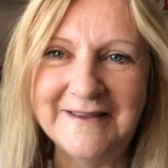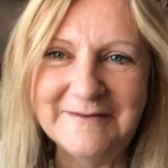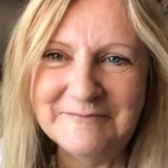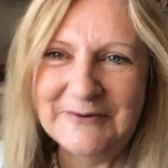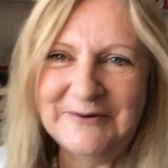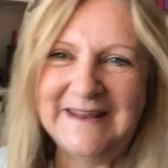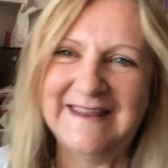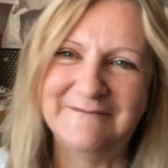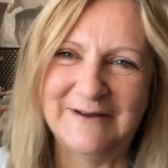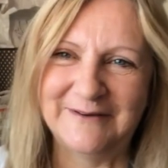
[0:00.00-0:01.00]
good
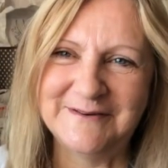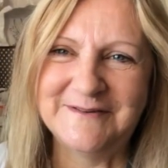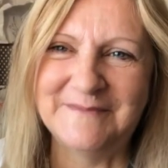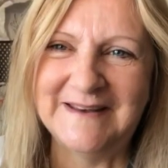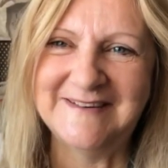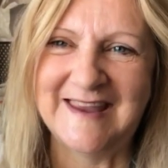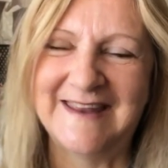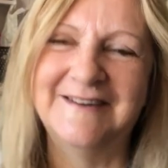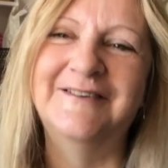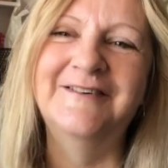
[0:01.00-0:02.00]
morning and welcome to my
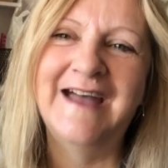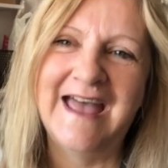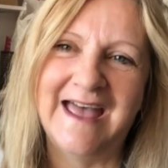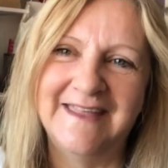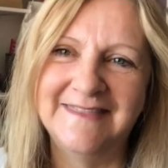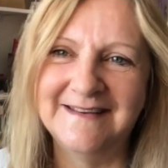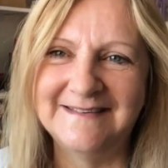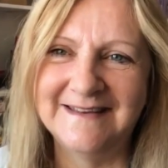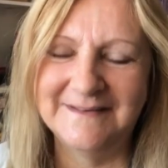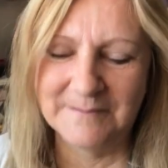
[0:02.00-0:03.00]
channel. And
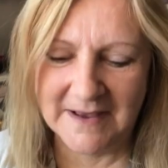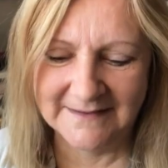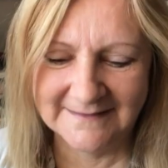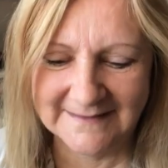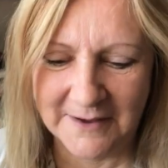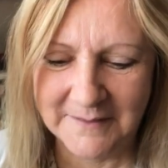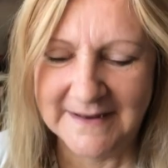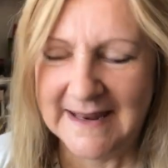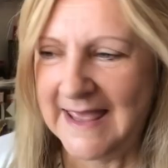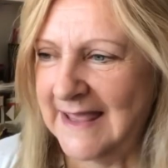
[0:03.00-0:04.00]
this is my
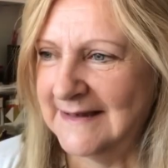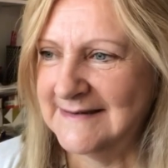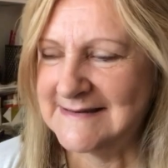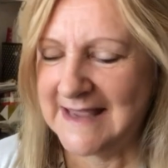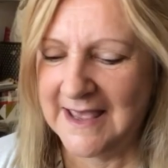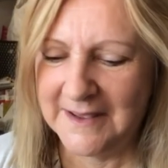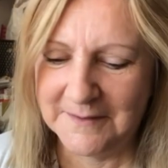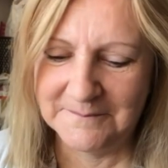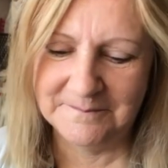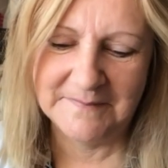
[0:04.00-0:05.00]
sewing and
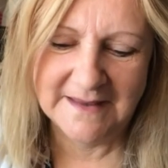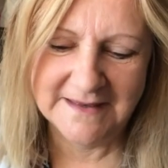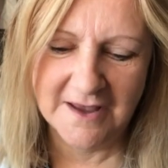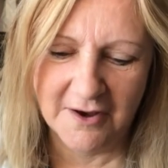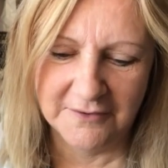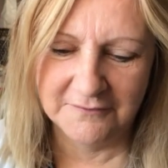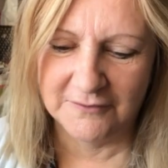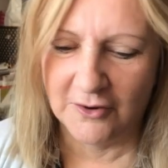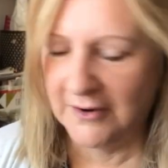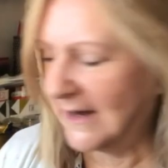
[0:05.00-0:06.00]
yarn
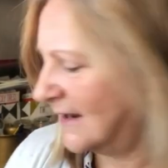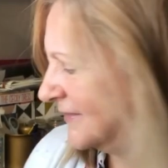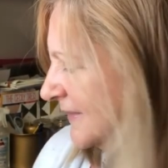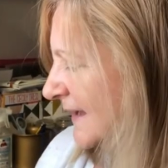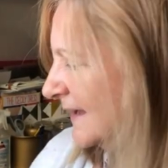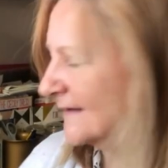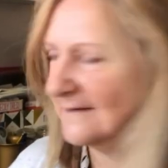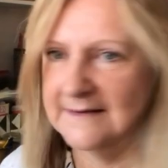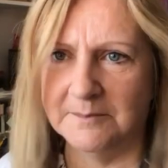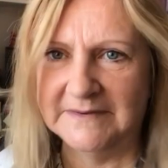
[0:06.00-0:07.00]
vlog, and I think
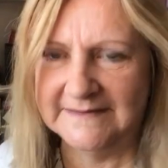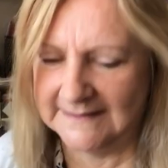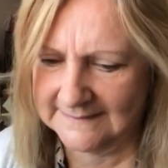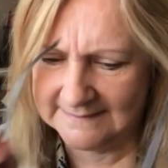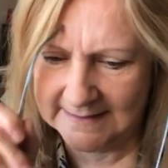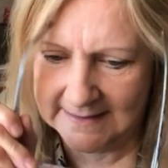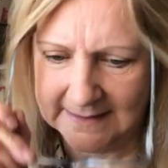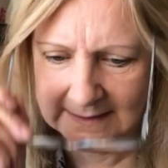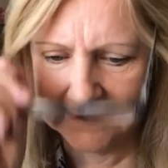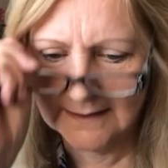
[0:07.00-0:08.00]
it's number
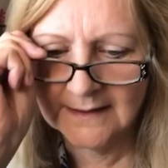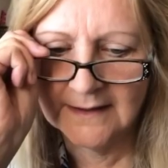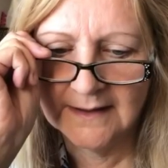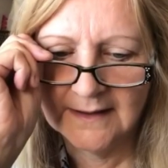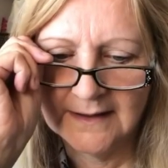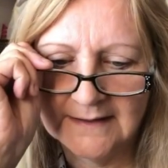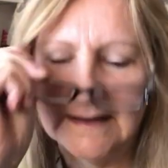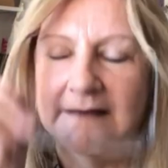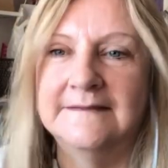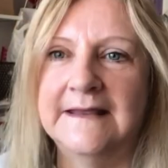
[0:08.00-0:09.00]
16.
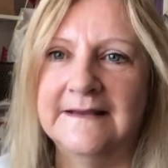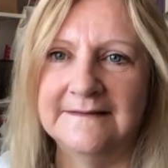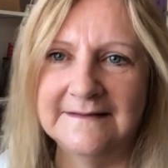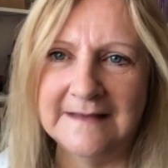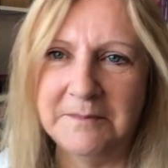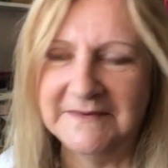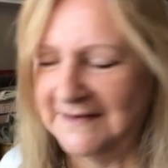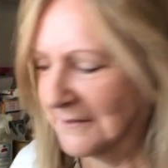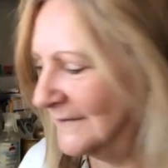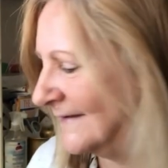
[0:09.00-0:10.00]
Yes, it is. It's
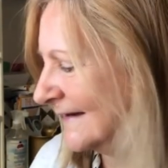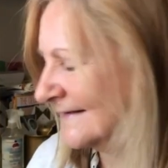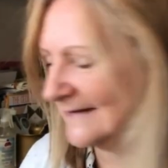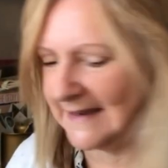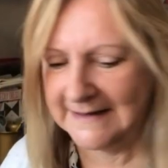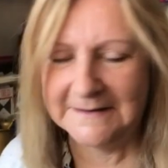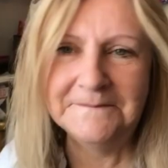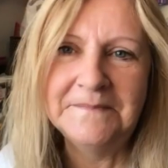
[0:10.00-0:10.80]
episode 16.